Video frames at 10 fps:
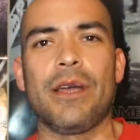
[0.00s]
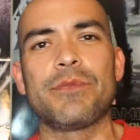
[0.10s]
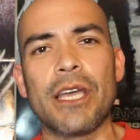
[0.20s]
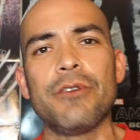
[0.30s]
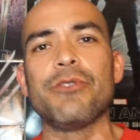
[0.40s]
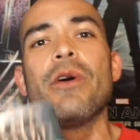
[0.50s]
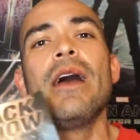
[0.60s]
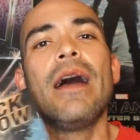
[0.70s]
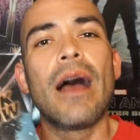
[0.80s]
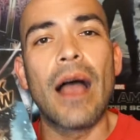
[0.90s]
telling you,
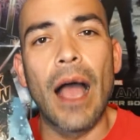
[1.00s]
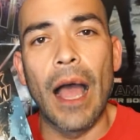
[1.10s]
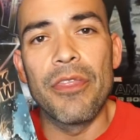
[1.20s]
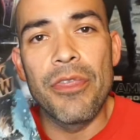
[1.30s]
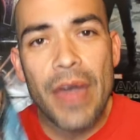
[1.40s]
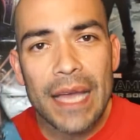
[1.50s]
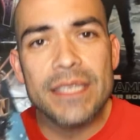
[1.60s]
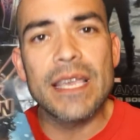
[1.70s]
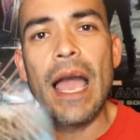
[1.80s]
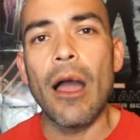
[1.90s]

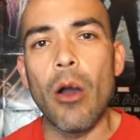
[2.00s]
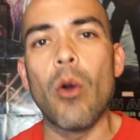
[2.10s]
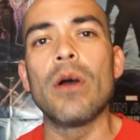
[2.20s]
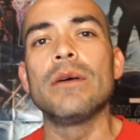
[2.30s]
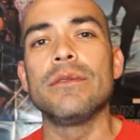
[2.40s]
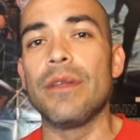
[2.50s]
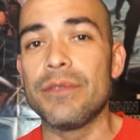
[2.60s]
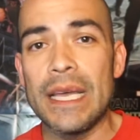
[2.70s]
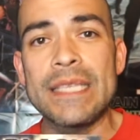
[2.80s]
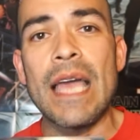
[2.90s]
that's how
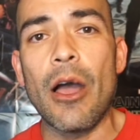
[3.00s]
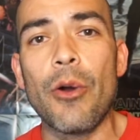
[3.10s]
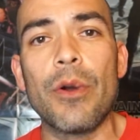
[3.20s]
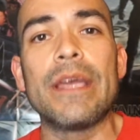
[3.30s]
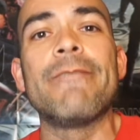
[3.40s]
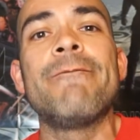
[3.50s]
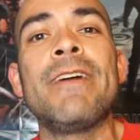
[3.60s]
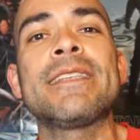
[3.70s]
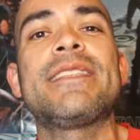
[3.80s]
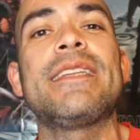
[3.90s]

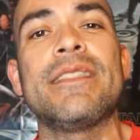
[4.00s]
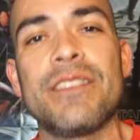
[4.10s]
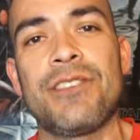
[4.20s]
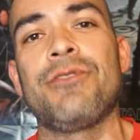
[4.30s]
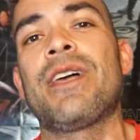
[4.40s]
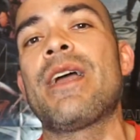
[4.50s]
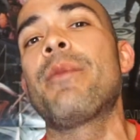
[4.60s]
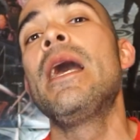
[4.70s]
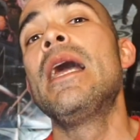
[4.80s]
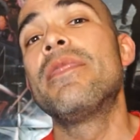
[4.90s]
invested in this series I am.